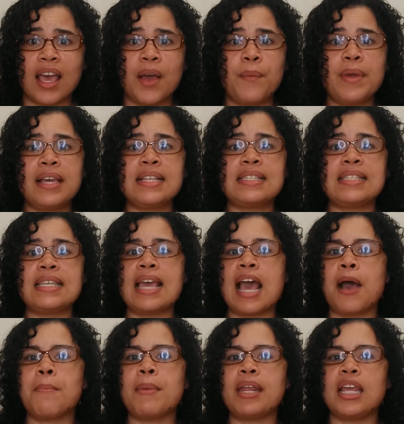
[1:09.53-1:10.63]
And we can see
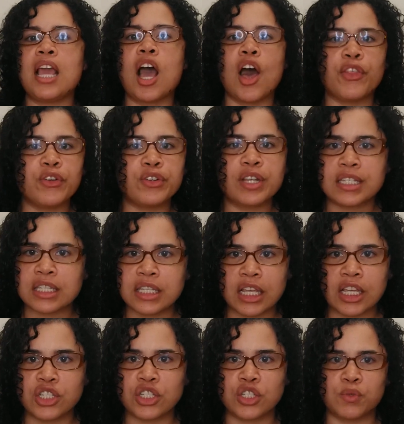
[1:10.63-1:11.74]
how many other
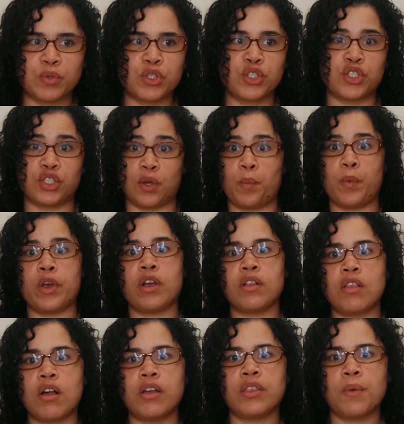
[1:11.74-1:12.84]
destinations were somewhere
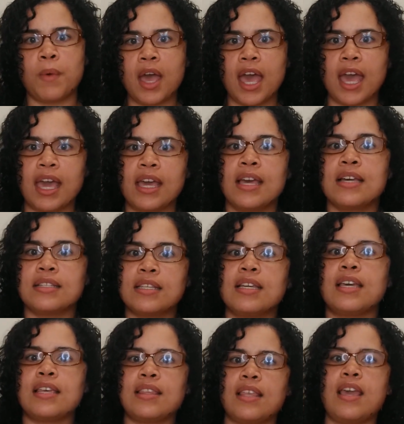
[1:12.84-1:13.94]
along the way to
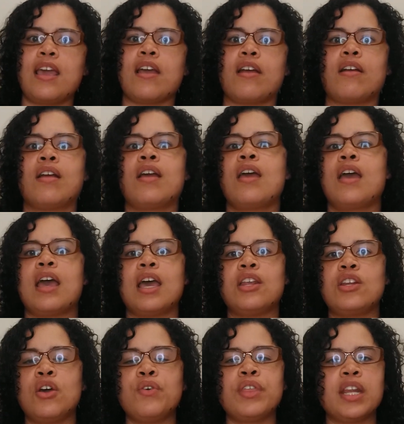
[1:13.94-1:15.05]
get there
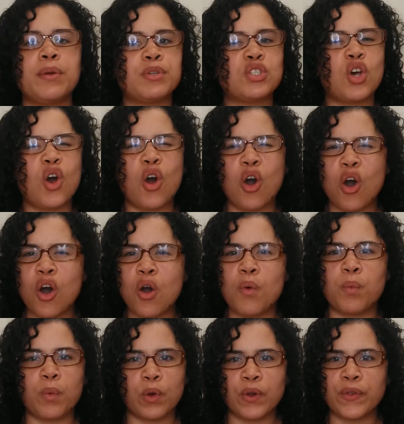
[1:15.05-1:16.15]
and know that it was
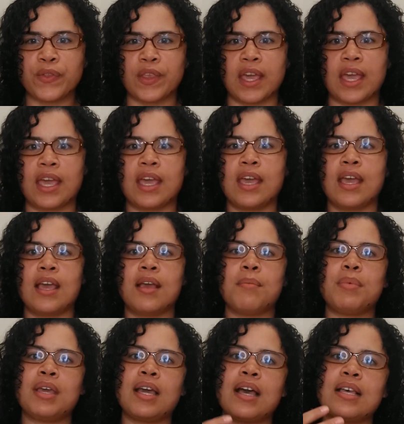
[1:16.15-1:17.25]
all worth it
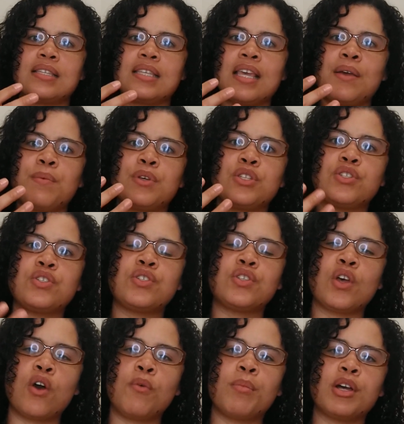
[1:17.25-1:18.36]
because it was
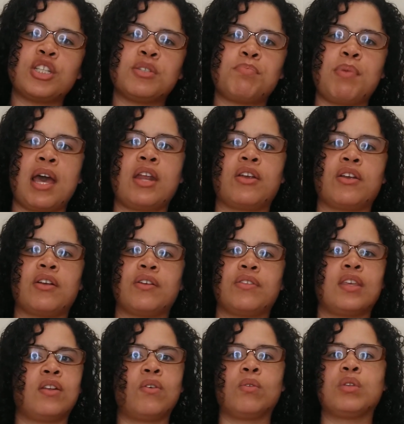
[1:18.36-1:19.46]
so much better
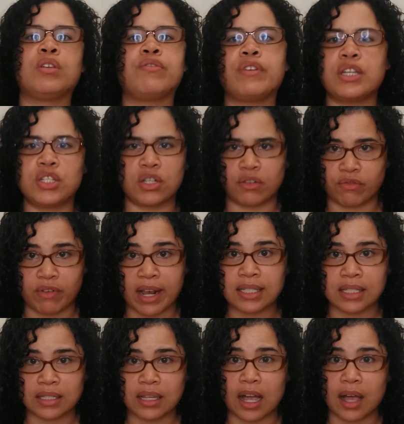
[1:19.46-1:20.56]
than only reaching
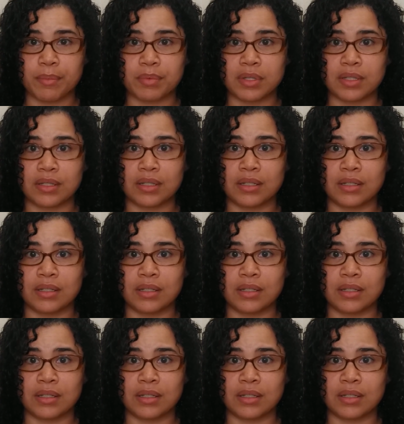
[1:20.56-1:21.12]
rest stops.